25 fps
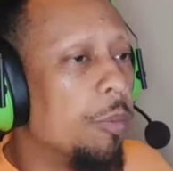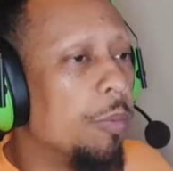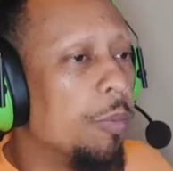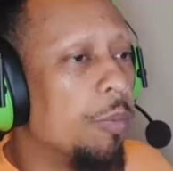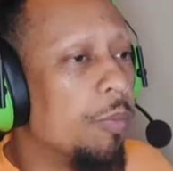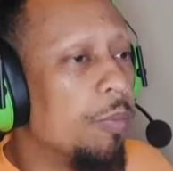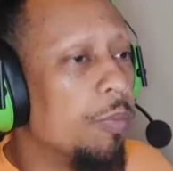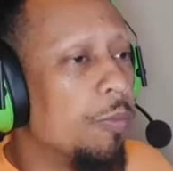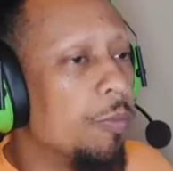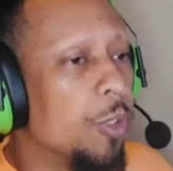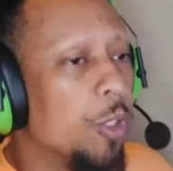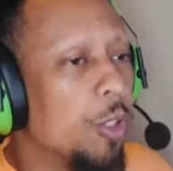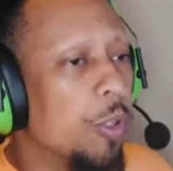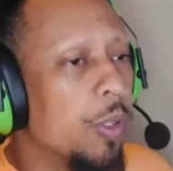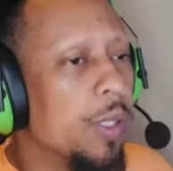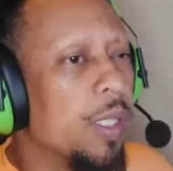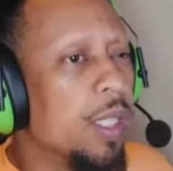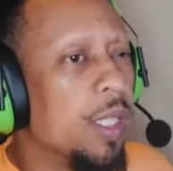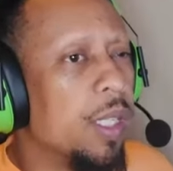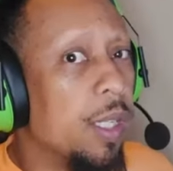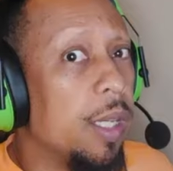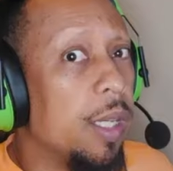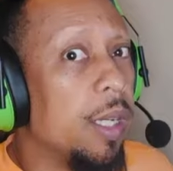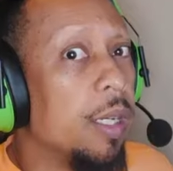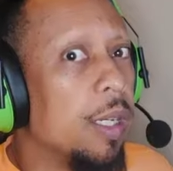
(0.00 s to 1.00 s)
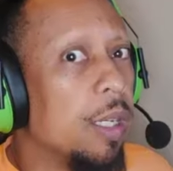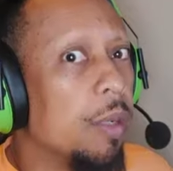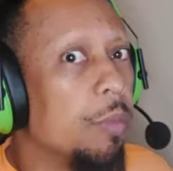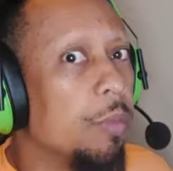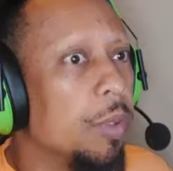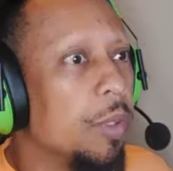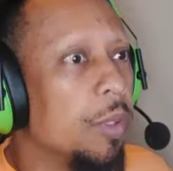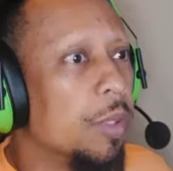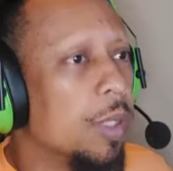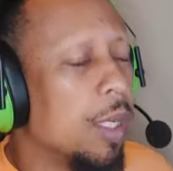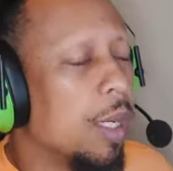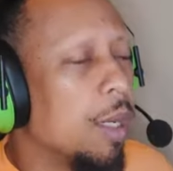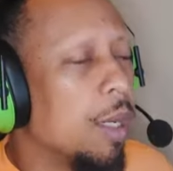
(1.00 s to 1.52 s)
So it did that a couple
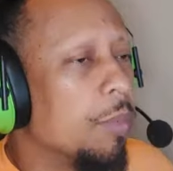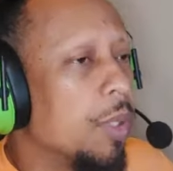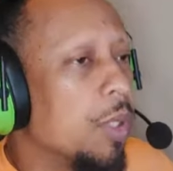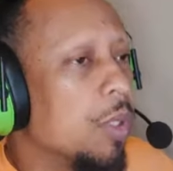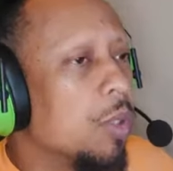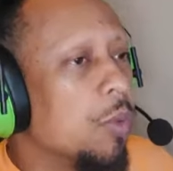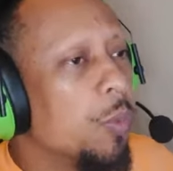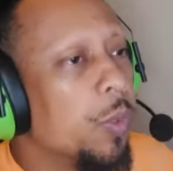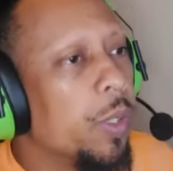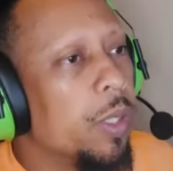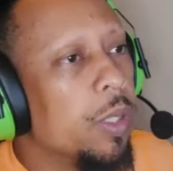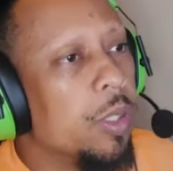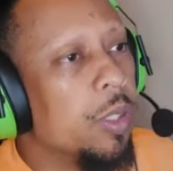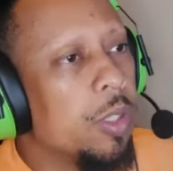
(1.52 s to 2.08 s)
of times this week.